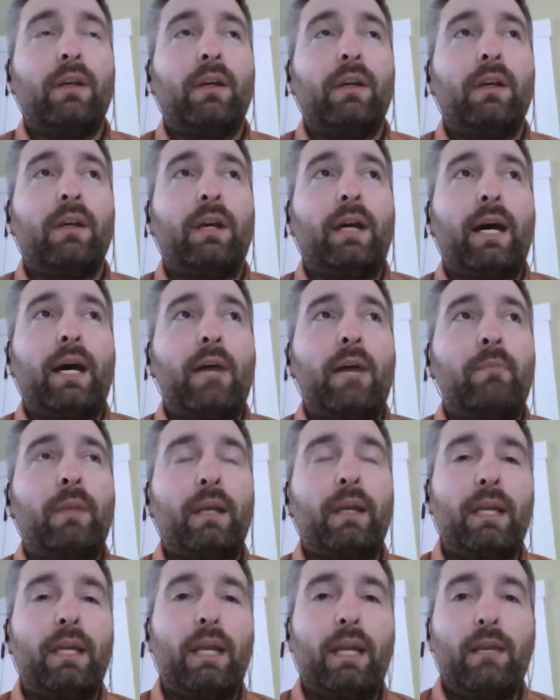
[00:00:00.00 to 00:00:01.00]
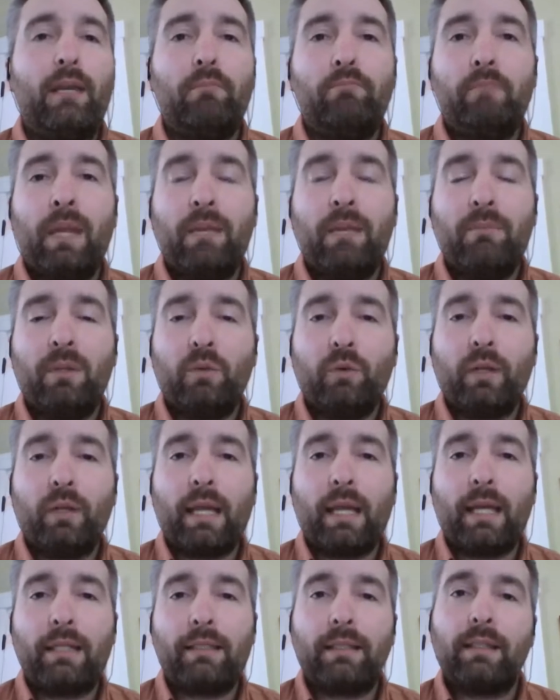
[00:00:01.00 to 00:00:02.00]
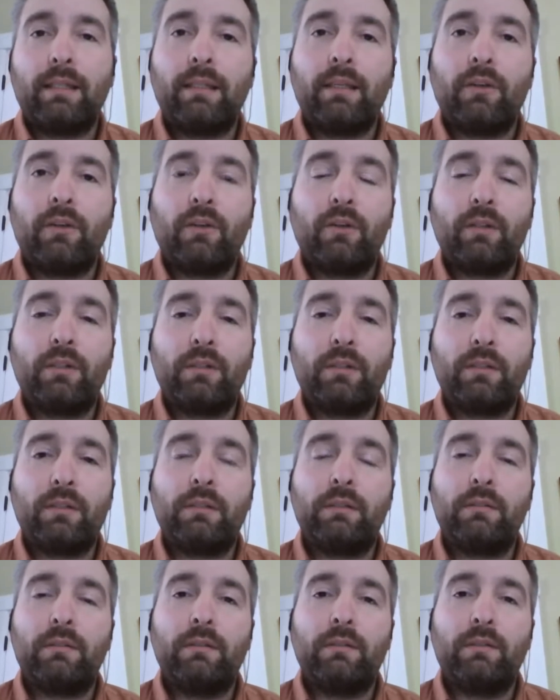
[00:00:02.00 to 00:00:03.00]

it made me realize that there is